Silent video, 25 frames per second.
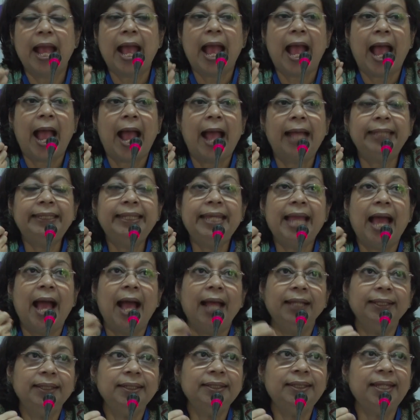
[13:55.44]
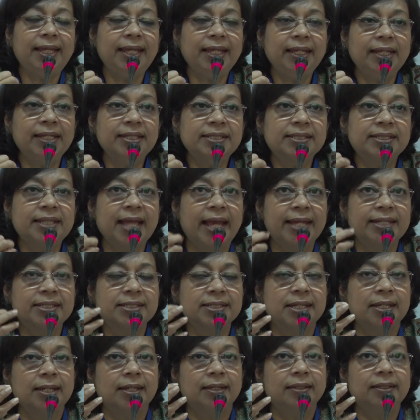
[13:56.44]
The other thing is that
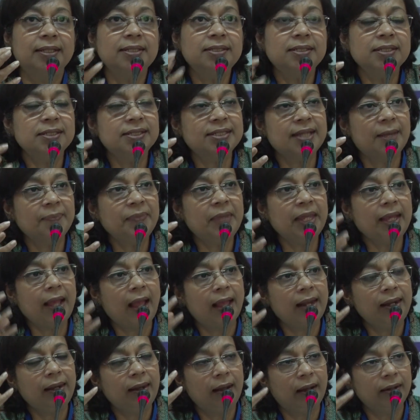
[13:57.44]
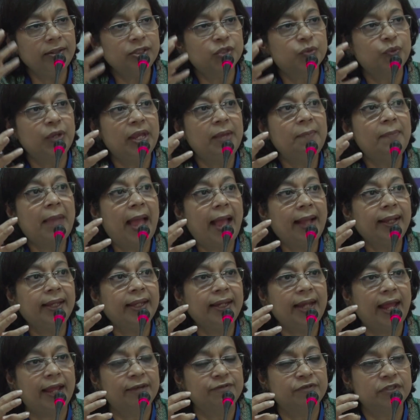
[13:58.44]
this is something I learned way back in
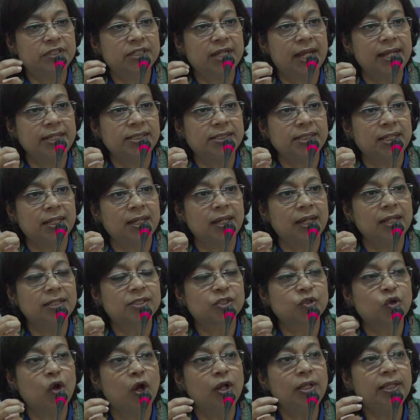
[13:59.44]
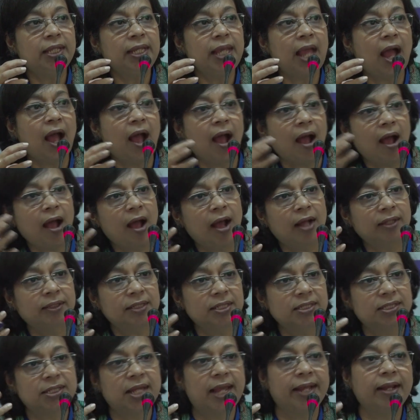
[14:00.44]
advertising. It's called the AHA, the
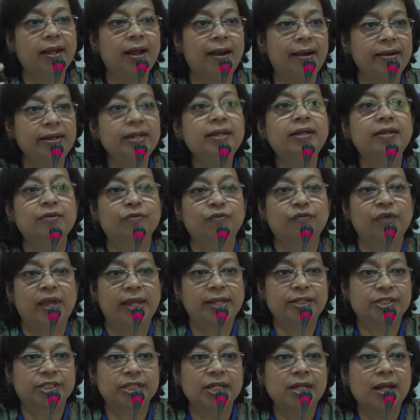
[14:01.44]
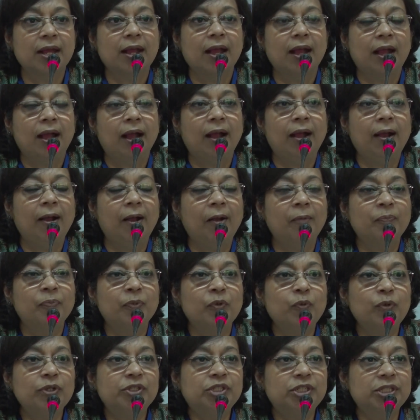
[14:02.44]
Zygarnik effect,
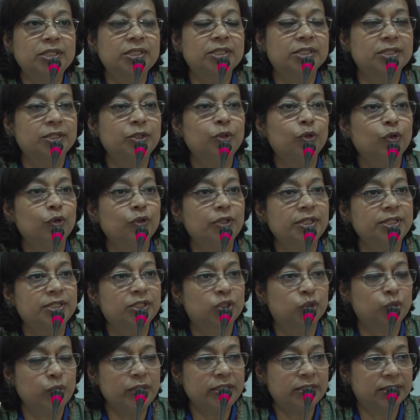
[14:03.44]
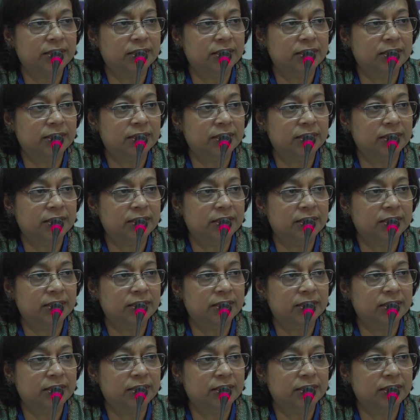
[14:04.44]
which is, you know, this Swiss,